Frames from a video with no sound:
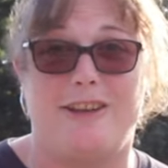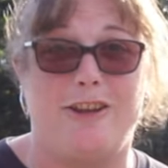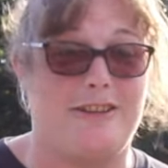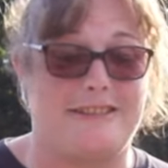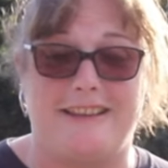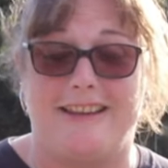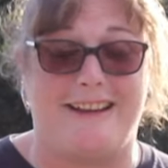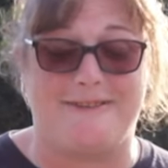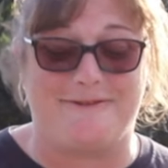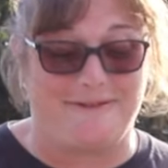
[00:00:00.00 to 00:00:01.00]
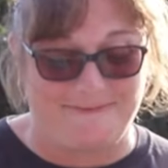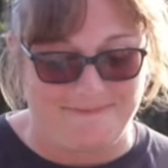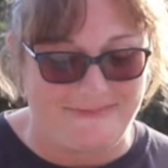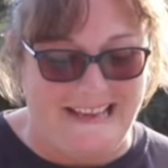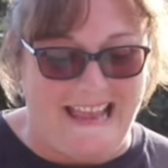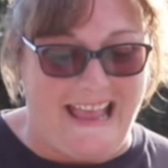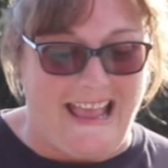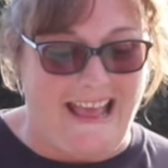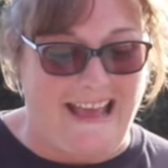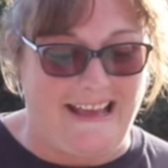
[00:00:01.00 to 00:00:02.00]
lots of love,
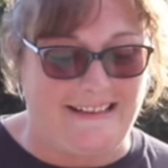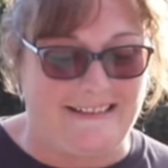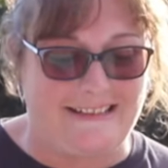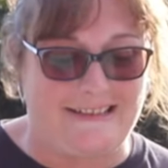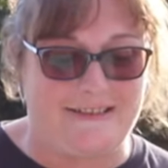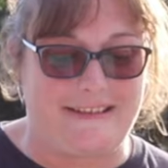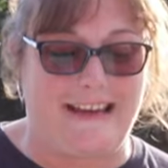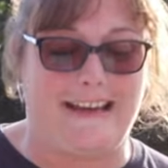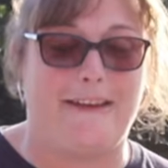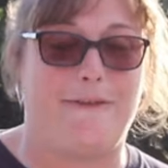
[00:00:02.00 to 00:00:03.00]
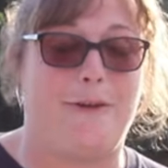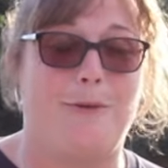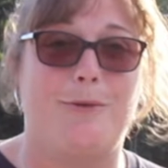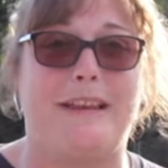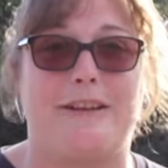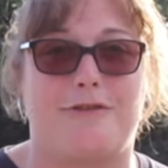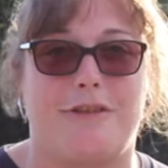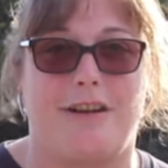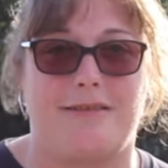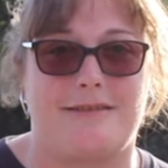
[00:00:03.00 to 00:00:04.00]
and they give you all their
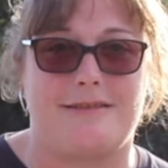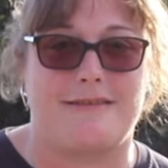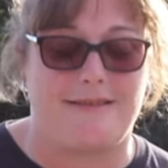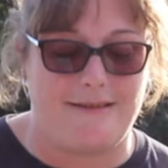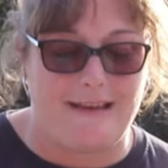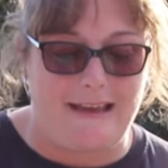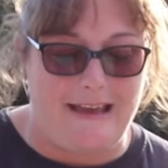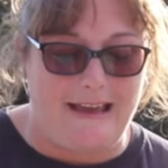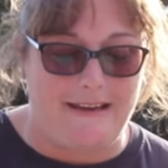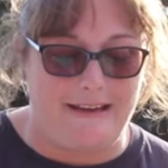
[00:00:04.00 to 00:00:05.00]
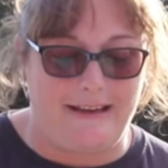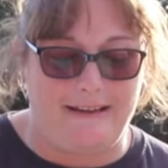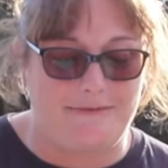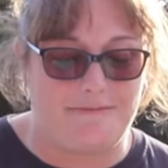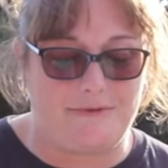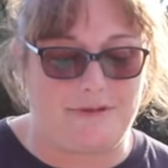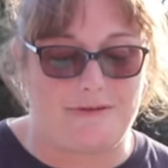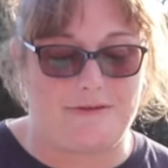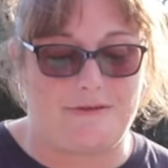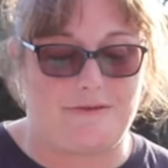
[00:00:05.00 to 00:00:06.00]
trust and they
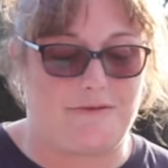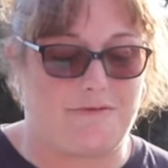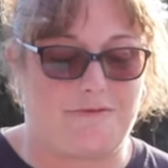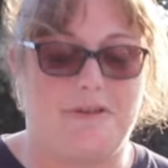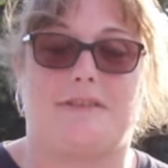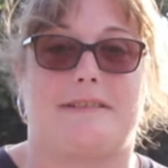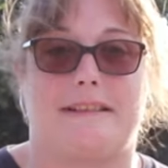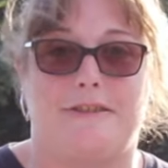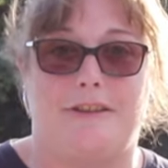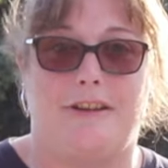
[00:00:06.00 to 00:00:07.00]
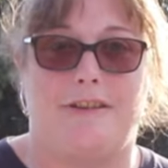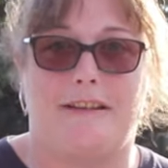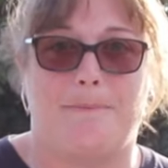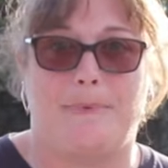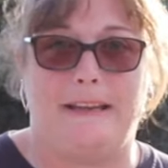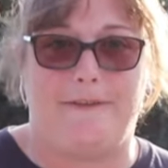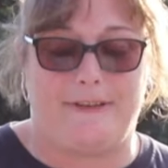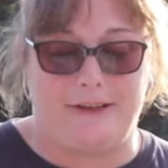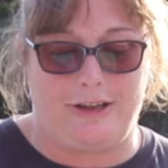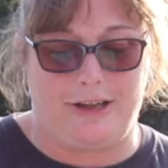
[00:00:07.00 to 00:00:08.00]
just trust in you and
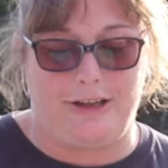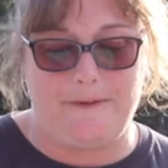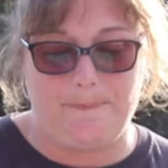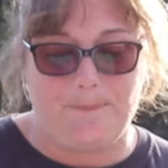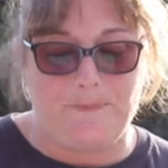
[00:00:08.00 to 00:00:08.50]
believe in you.